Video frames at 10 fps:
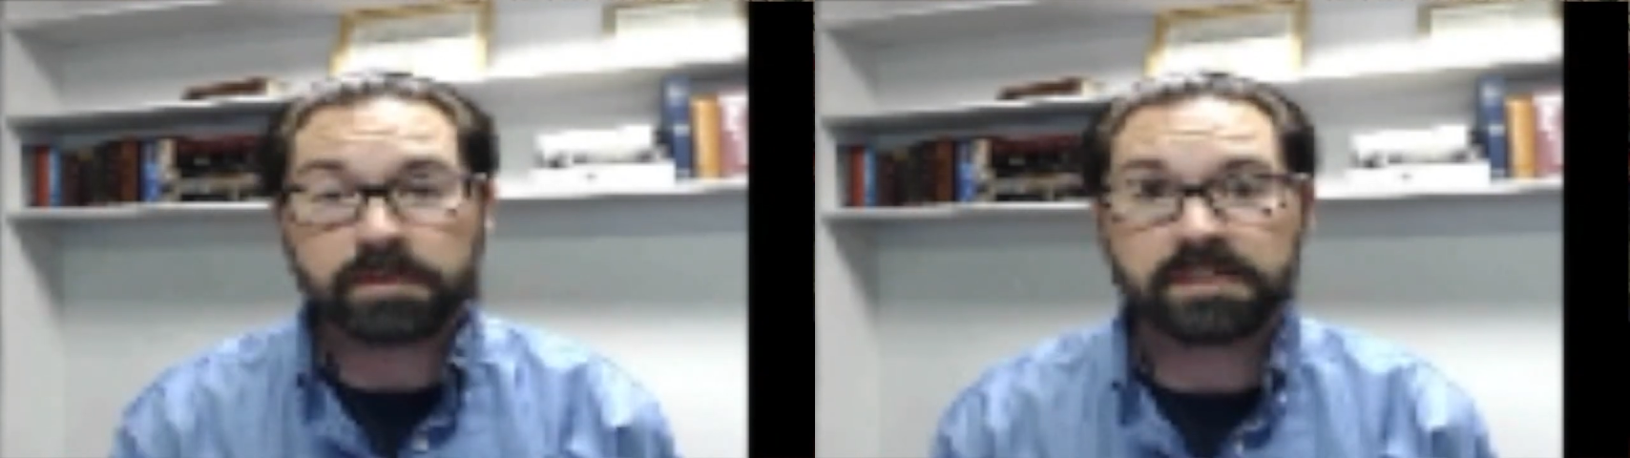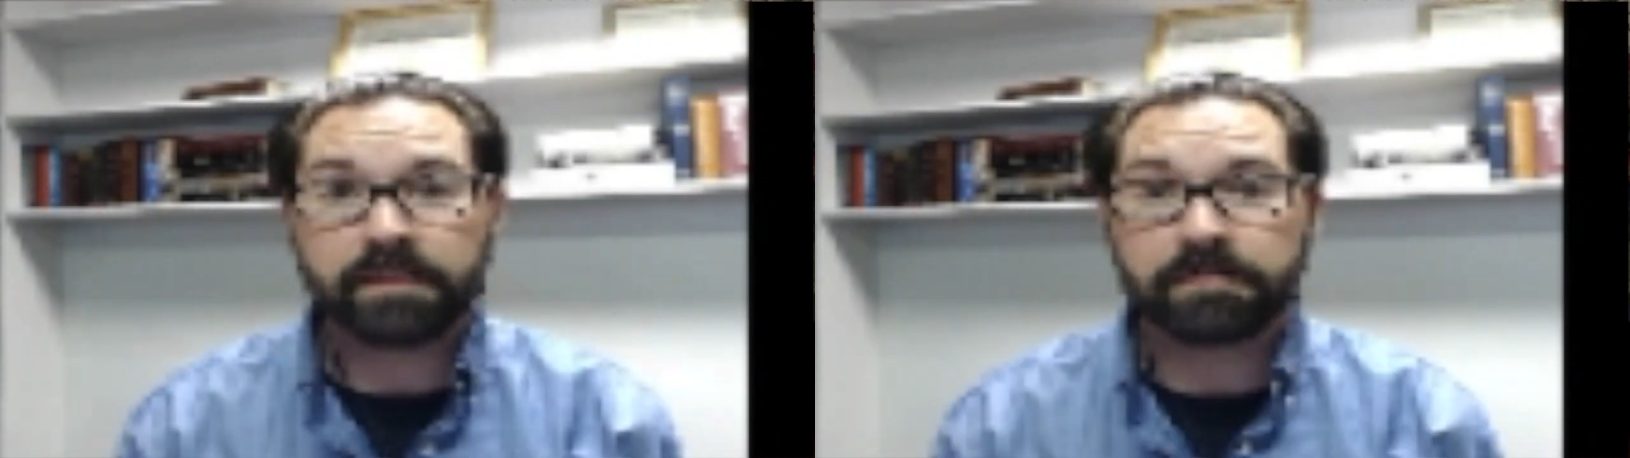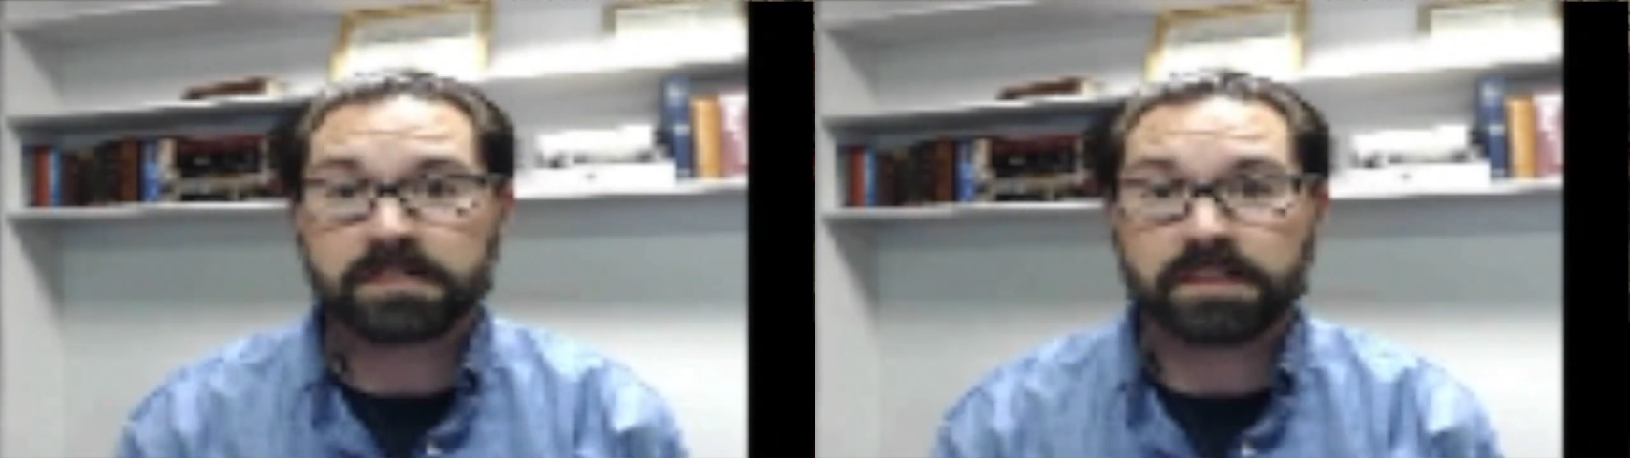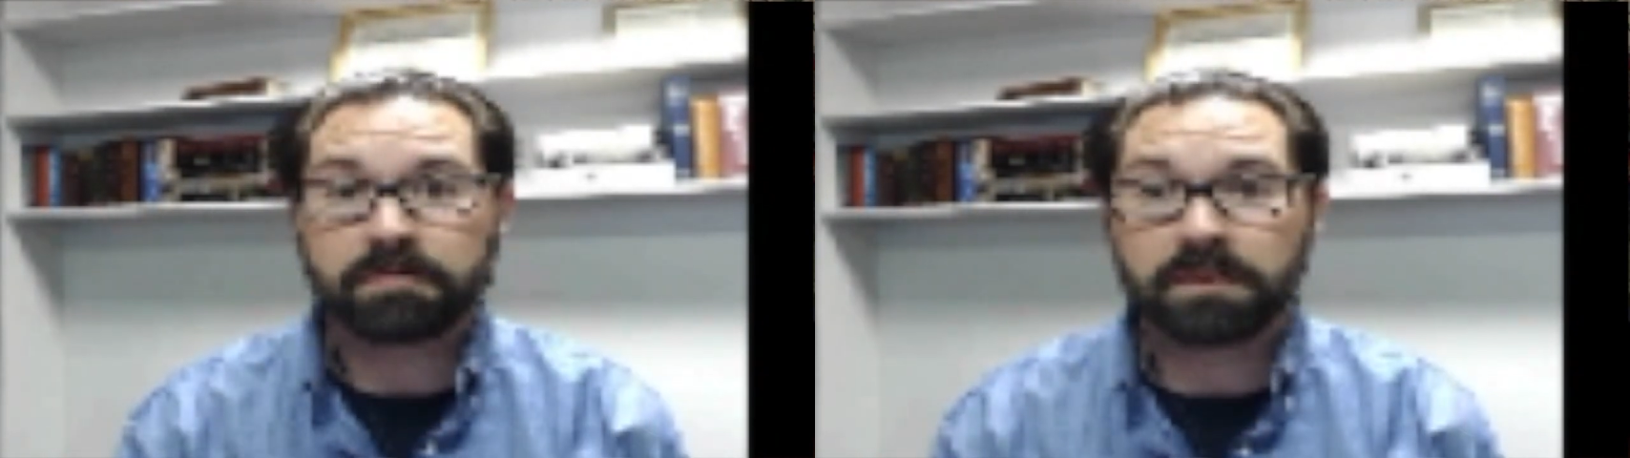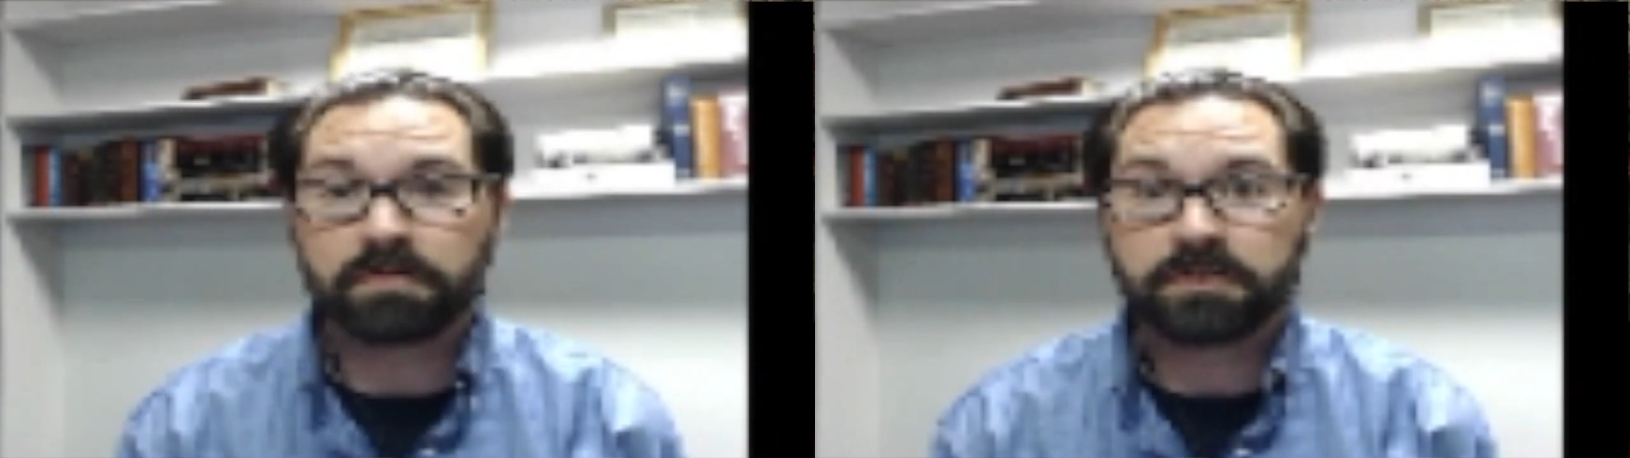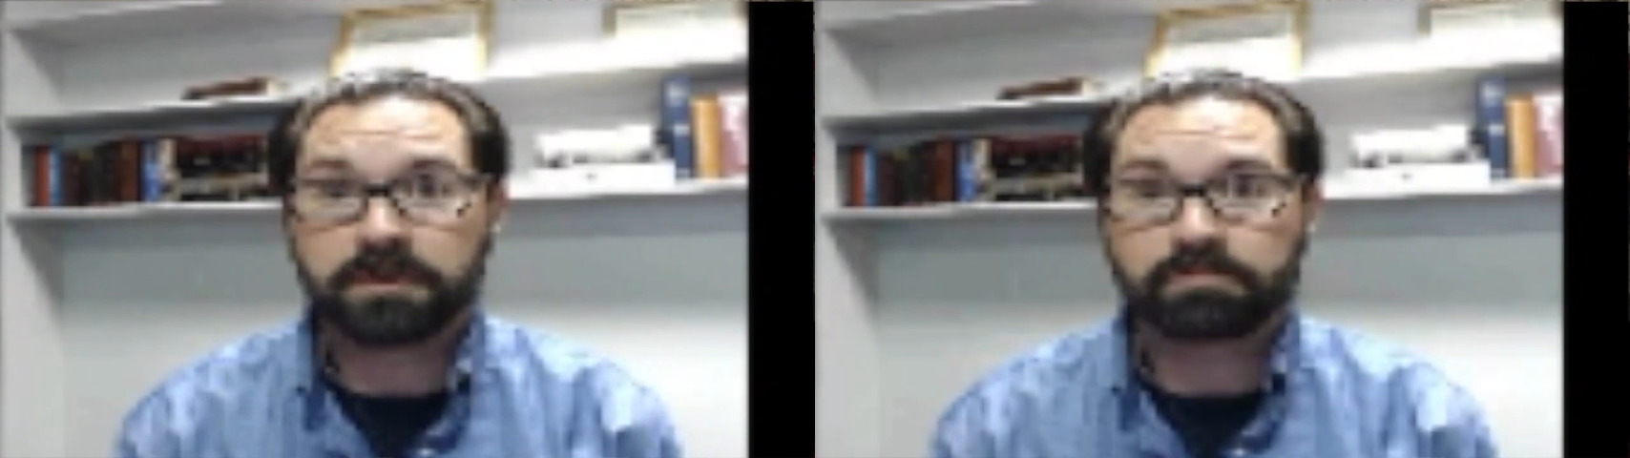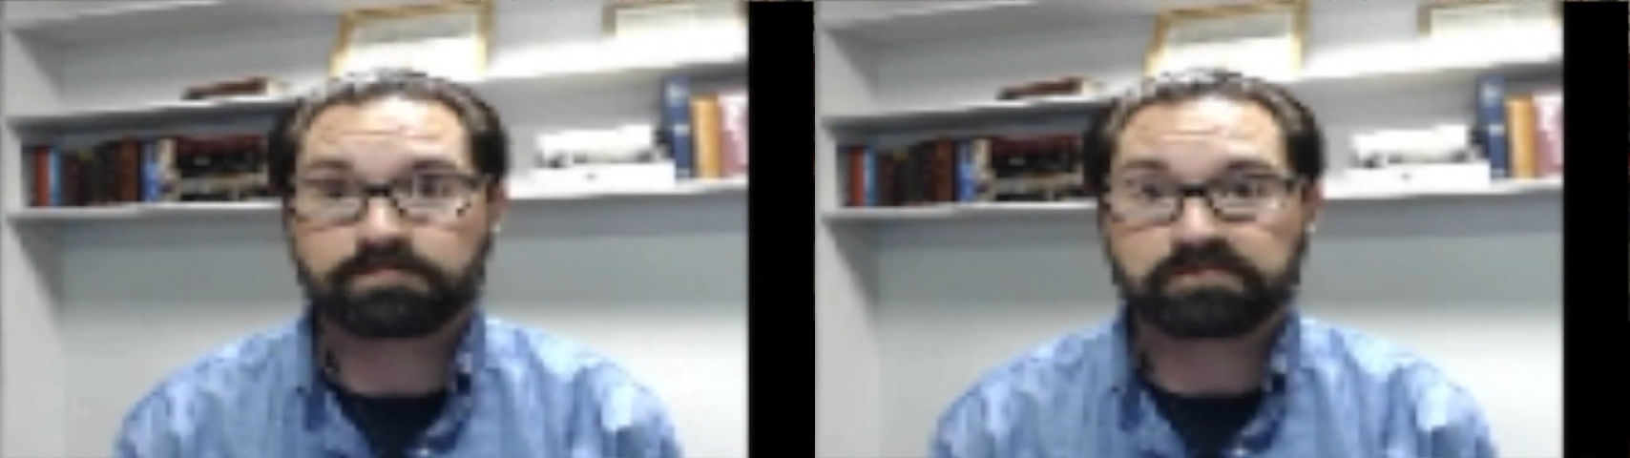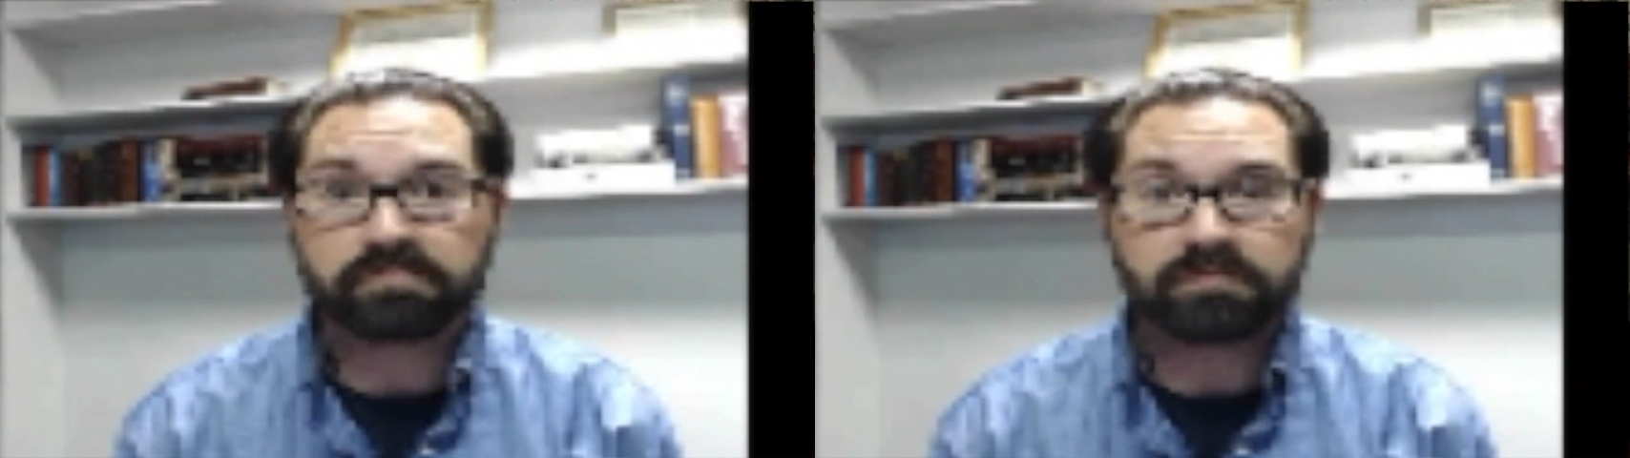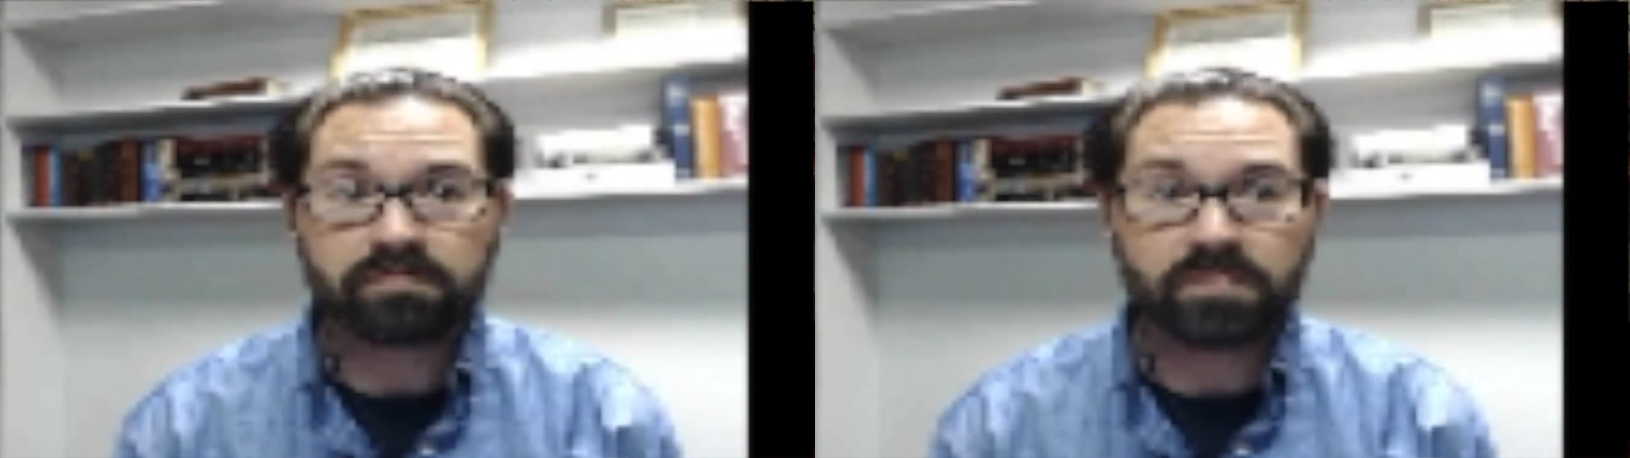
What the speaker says: So it's definitely something we should